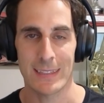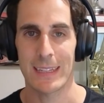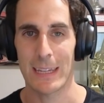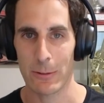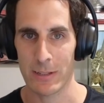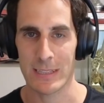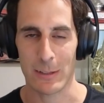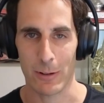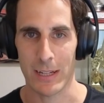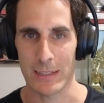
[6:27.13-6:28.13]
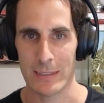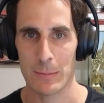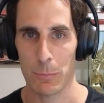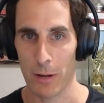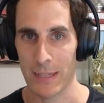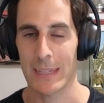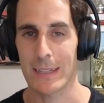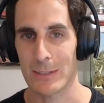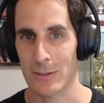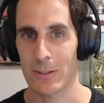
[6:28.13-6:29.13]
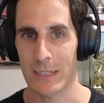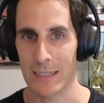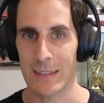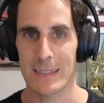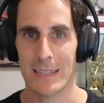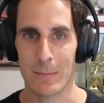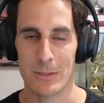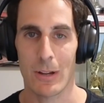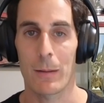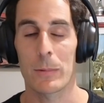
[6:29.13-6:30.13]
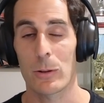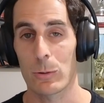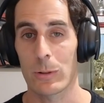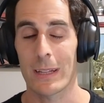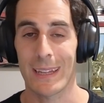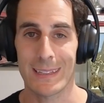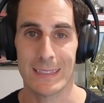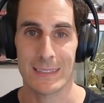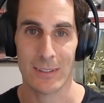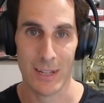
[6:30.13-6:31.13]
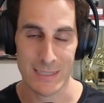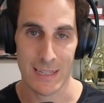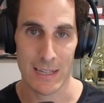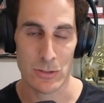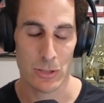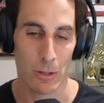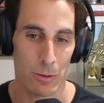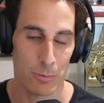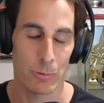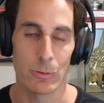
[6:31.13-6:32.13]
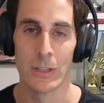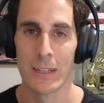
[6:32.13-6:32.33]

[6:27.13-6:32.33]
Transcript: decreasing radius, braking and turning at the same time, corner getting tighter as you go through.